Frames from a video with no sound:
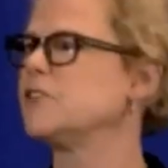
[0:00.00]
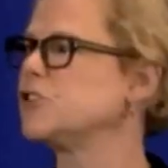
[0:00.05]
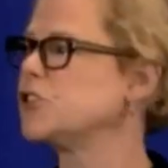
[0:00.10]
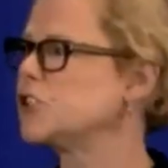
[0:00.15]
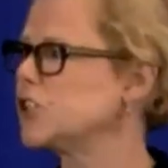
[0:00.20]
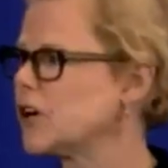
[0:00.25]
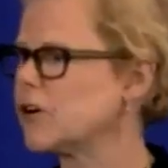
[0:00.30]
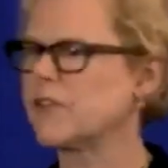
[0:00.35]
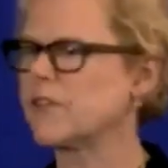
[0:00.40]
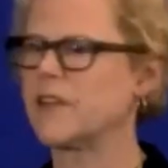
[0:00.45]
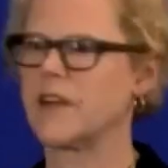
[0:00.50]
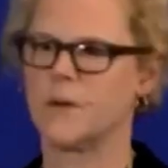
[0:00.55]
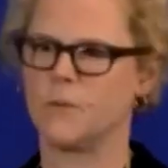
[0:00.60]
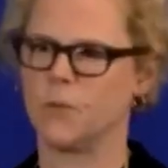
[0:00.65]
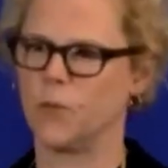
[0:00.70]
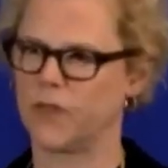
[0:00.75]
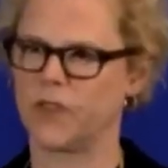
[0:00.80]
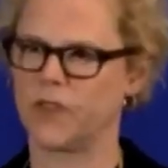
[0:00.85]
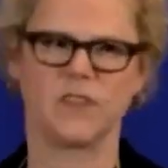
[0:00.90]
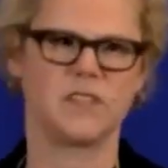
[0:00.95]
share
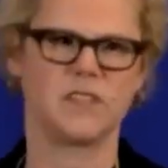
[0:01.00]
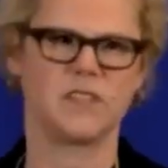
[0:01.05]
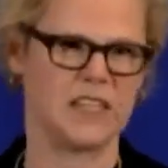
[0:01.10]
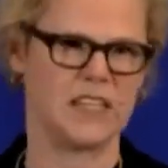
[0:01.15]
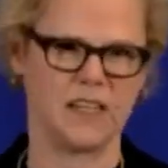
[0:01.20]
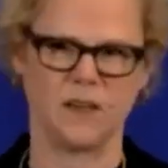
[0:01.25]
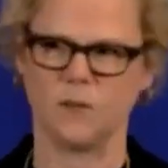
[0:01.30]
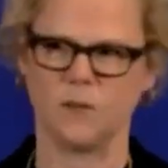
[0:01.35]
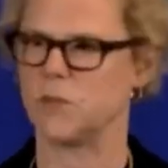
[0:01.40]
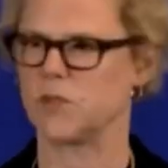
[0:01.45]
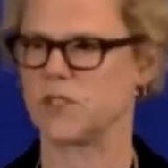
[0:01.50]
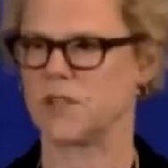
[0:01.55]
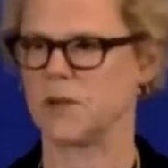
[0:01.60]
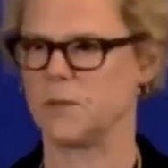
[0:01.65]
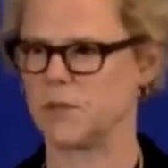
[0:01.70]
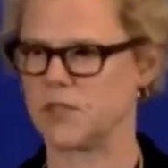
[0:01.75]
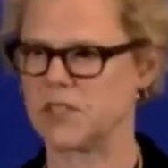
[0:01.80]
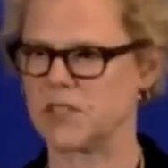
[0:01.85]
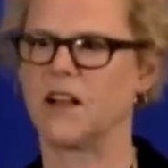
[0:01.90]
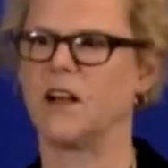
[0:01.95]
them with the
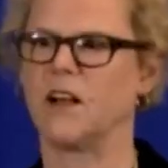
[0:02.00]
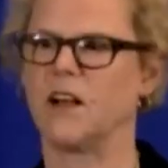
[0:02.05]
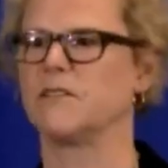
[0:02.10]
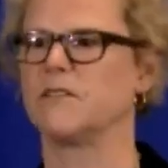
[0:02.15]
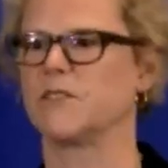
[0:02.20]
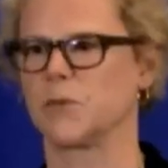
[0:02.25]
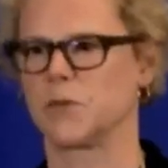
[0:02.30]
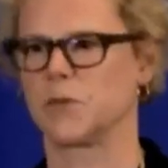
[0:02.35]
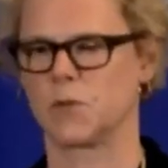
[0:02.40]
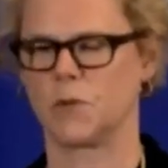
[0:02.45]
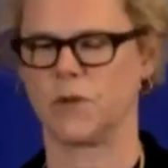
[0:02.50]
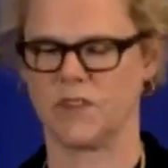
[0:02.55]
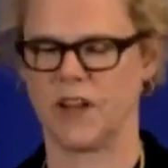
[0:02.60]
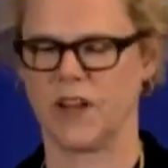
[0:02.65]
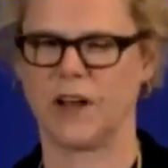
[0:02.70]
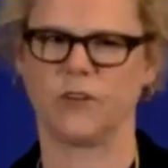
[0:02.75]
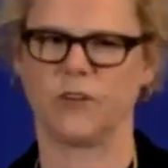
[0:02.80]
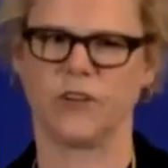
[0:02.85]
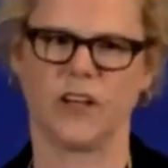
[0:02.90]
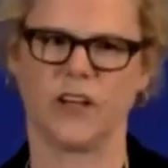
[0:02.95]
teams themselves, which
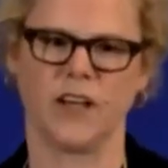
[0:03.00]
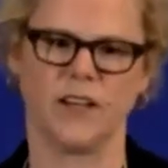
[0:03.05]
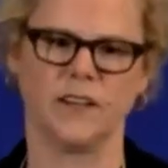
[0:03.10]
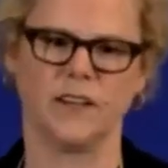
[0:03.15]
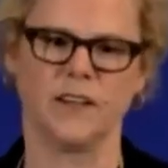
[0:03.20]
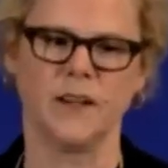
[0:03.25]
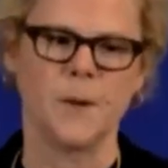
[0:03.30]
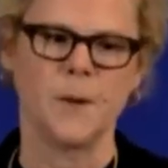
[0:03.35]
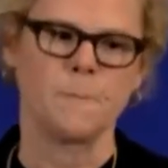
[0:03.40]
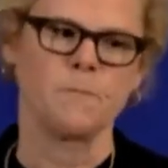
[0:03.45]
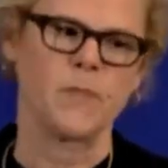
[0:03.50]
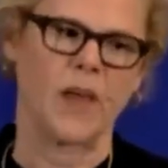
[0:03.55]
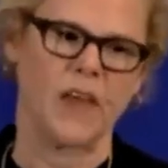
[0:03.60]
we've now done,